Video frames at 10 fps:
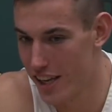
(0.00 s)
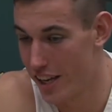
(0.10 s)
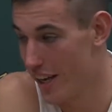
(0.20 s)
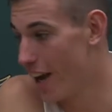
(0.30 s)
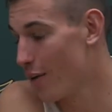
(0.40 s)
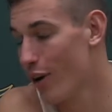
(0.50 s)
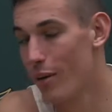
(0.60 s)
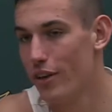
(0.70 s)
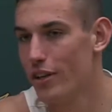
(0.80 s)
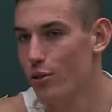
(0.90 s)

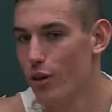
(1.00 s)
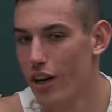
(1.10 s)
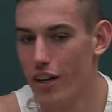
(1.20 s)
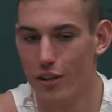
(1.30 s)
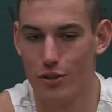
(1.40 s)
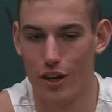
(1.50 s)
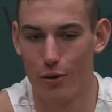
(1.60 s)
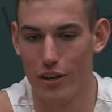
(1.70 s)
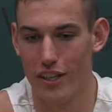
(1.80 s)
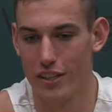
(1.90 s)
You
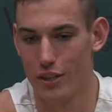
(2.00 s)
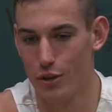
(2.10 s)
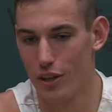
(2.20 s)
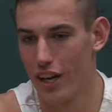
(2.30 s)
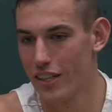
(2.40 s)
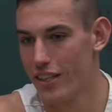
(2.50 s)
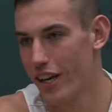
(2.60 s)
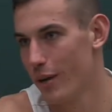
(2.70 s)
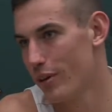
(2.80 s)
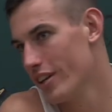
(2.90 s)
saw what he could do a lot
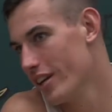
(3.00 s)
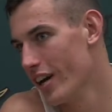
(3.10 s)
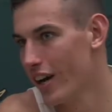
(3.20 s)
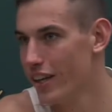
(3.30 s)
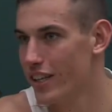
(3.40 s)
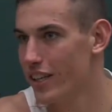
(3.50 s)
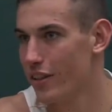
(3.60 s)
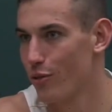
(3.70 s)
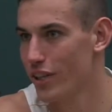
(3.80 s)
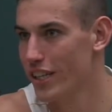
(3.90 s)
today. I mean, he
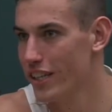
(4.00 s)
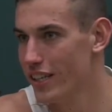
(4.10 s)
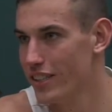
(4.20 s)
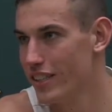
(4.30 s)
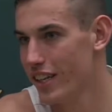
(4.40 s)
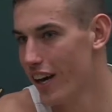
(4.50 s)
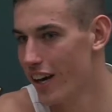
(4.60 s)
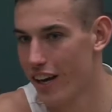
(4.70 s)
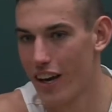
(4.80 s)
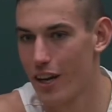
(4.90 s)
hit threes. He got a